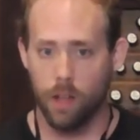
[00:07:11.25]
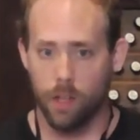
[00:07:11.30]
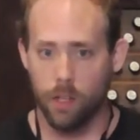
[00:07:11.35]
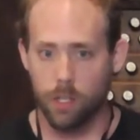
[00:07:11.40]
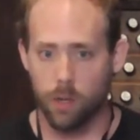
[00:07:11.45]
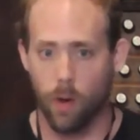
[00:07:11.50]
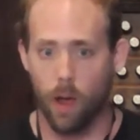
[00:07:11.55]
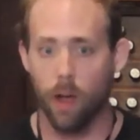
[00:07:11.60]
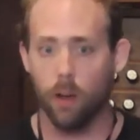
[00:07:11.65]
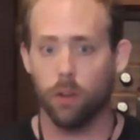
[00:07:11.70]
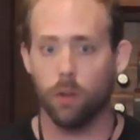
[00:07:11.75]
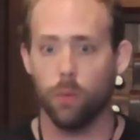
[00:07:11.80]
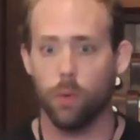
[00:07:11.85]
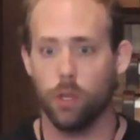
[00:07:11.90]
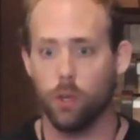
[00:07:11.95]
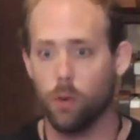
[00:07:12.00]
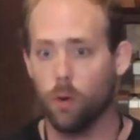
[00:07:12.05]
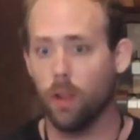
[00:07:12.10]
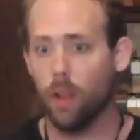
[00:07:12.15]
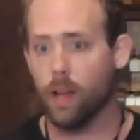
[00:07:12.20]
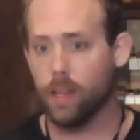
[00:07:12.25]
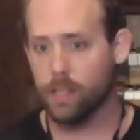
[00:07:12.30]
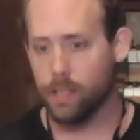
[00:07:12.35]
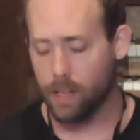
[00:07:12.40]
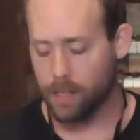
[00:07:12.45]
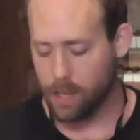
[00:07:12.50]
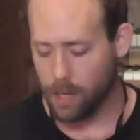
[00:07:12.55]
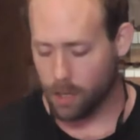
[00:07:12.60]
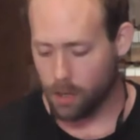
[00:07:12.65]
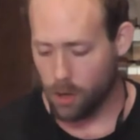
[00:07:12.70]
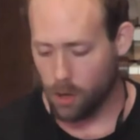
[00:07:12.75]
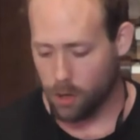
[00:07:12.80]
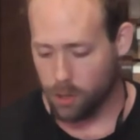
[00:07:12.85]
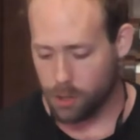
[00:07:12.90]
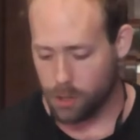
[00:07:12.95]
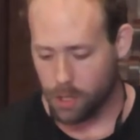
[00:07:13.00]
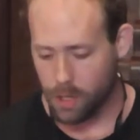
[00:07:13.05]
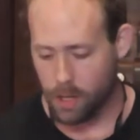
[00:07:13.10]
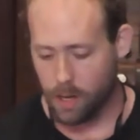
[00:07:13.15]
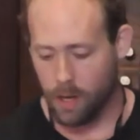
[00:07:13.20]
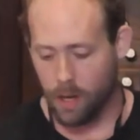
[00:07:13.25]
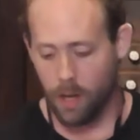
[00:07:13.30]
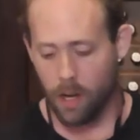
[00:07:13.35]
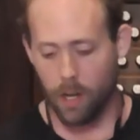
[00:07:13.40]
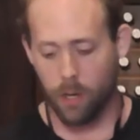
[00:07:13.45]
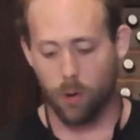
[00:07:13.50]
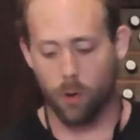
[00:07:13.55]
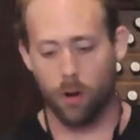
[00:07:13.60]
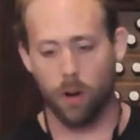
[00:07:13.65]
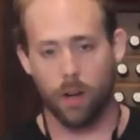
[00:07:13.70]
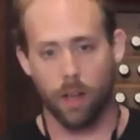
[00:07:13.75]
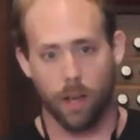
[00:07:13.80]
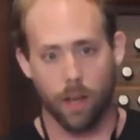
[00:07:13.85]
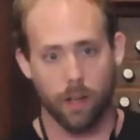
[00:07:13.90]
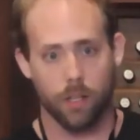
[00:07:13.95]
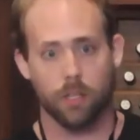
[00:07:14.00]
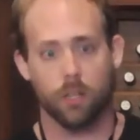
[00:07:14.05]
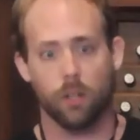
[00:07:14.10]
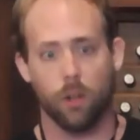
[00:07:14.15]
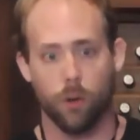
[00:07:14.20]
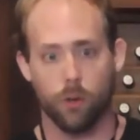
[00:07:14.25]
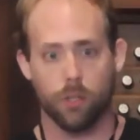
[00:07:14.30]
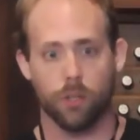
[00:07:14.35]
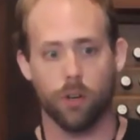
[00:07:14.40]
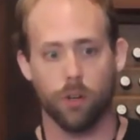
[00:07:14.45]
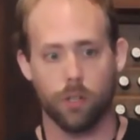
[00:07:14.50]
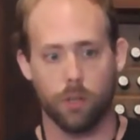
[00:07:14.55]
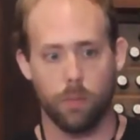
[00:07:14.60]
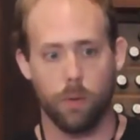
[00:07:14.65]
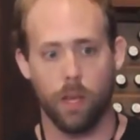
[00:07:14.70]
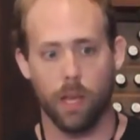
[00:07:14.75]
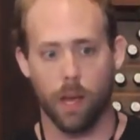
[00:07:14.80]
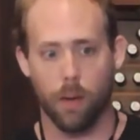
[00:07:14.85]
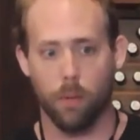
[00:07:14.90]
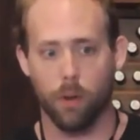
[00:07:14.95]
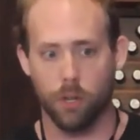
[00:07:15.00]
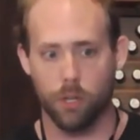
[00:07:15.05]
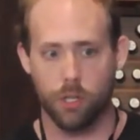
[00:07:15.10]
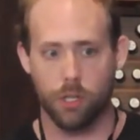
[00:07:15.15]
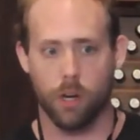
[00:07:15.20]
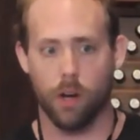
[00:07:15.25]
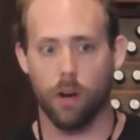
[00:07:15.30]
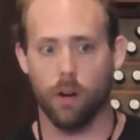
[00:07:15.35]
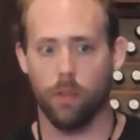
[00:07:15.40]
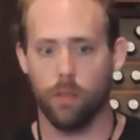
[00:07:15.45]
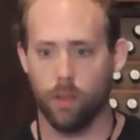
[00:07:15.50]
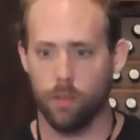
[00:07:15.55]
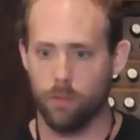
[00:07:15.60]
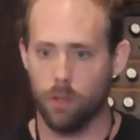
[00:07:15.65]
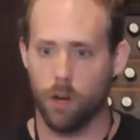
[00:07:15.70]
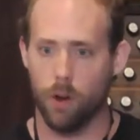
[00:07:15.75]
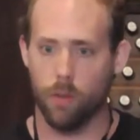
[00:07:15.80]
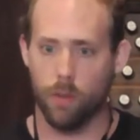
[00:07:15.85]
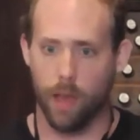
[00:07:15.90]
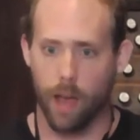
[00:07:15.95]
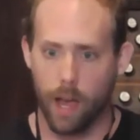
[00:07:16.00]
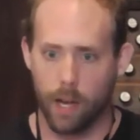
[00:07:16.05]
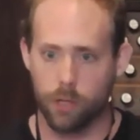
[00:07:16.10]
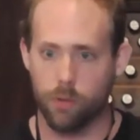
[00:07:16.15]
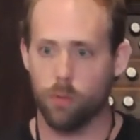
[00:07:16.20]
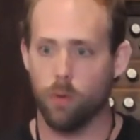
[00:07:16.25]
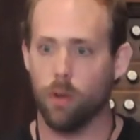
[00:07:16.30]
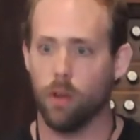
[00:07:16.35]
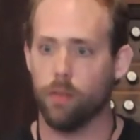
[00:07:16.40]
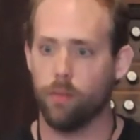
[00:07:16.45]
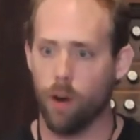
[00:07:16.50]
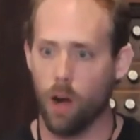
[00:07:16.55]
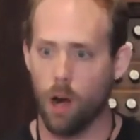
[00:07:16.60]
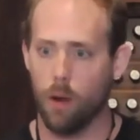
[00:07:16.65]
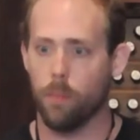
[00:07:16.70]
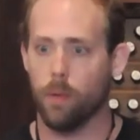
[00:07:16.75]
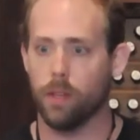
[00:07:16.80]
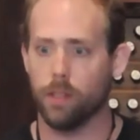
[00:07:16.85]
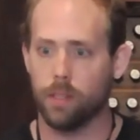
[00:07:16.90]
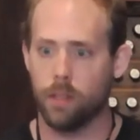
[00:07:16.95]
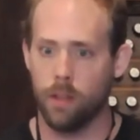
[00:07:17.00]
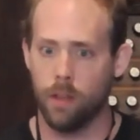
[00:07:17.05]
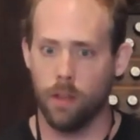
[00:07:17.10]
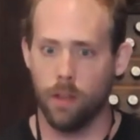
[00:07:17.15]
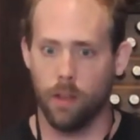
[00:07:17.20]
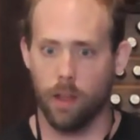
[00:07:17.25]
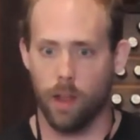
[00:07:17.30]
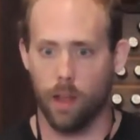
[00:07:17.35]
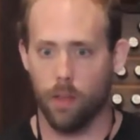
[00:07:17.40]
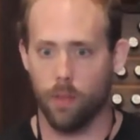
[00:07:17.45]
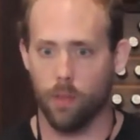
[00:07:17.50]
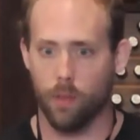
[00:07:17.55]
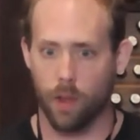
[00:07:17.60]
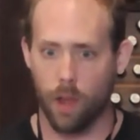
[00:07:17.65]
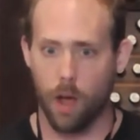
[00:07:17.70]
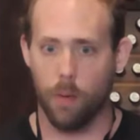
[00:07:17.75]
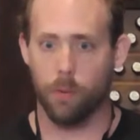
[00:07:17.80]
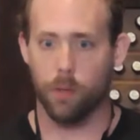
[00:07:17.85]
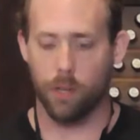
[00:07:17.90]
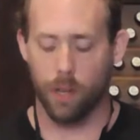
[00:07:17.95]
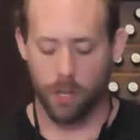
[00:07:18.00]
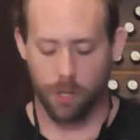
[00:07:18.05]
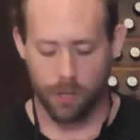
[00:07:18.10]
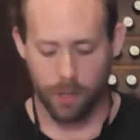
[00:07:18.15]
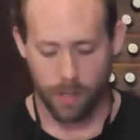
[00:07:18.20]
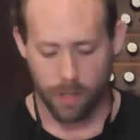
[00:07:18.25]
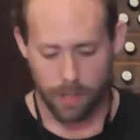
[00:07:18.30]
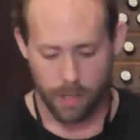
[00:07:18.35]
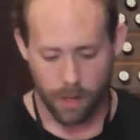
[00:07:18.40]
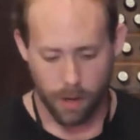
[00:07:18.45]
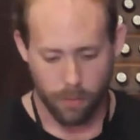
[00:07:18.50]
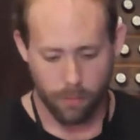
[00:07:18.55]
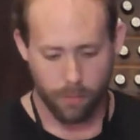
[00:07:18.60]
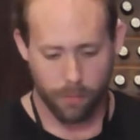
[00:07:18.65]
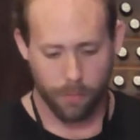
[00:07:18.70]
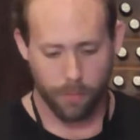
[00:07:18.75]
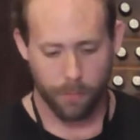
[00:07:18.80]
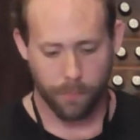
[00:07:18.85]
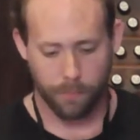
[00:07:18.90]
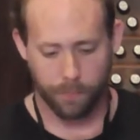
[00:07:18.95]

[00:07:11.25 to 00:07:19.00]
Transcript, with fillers: so how can we utilize that technology in order to get us closer to being able to share the, you know, the actual environments and the computation itself.